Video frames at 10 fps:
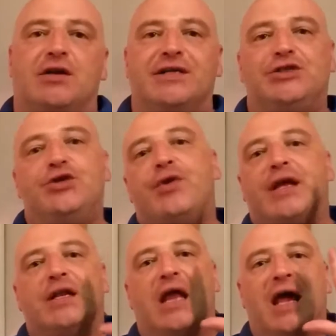y'all, is you
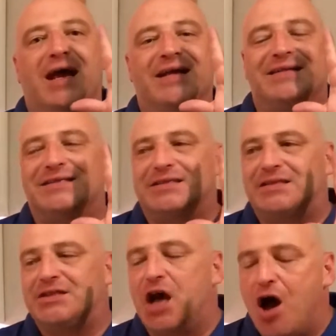can
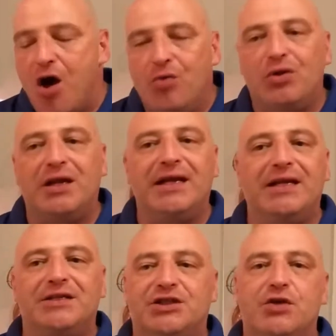
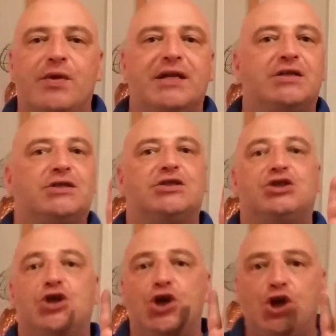totally do it
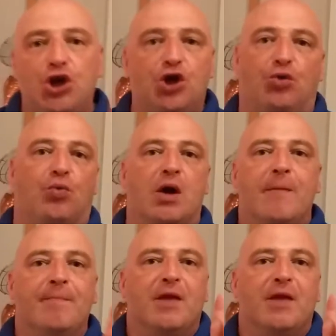to you.